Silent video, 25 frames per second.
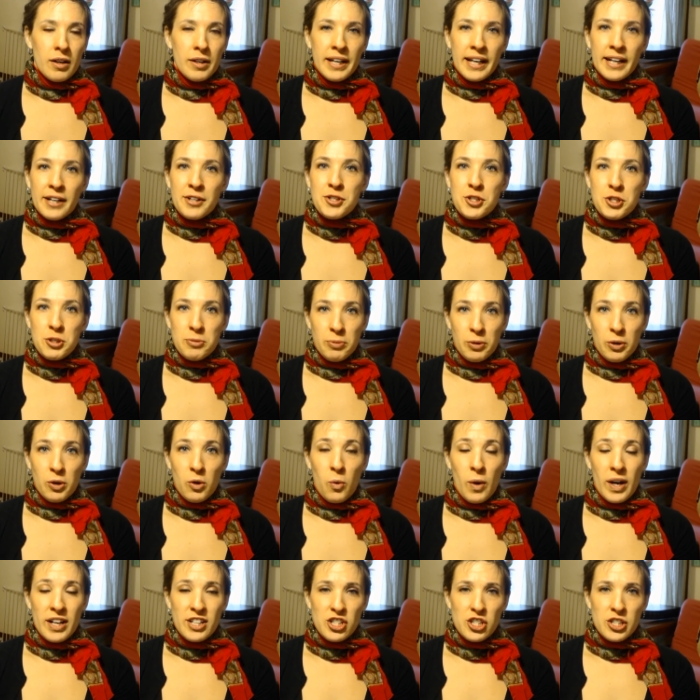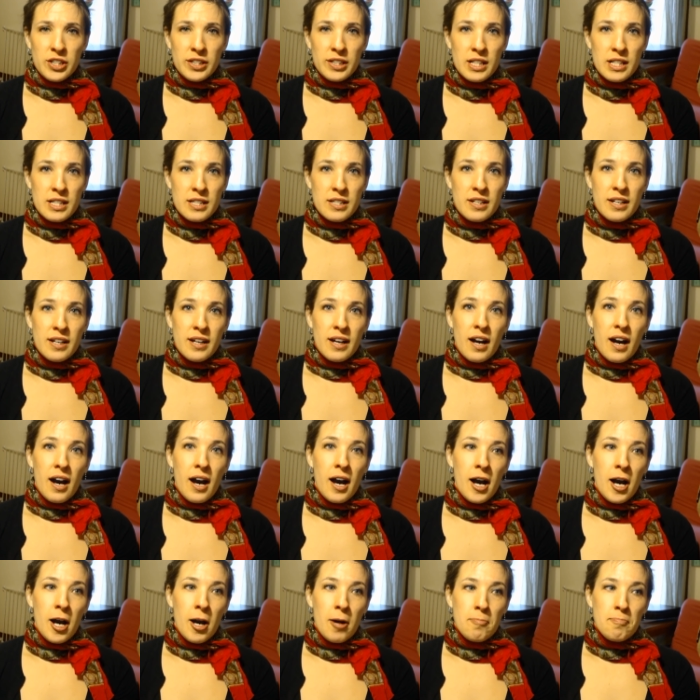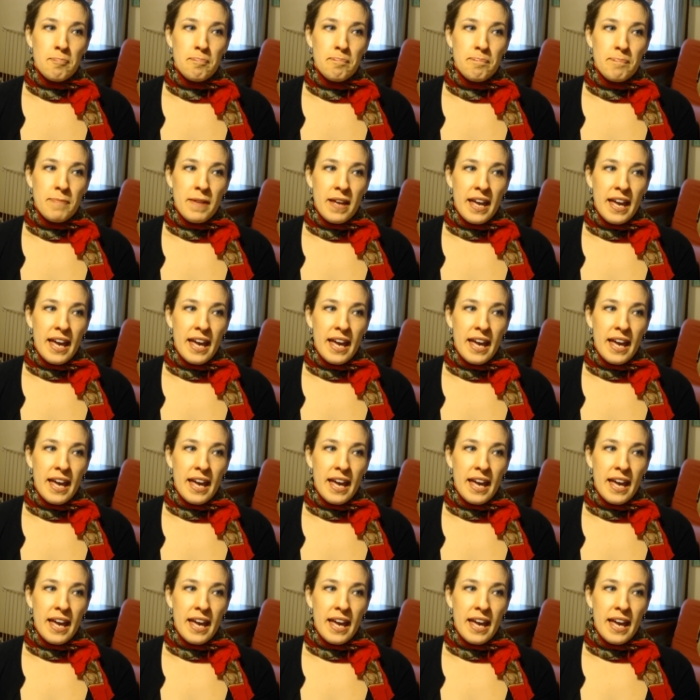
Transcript: unanswerable questions. Um,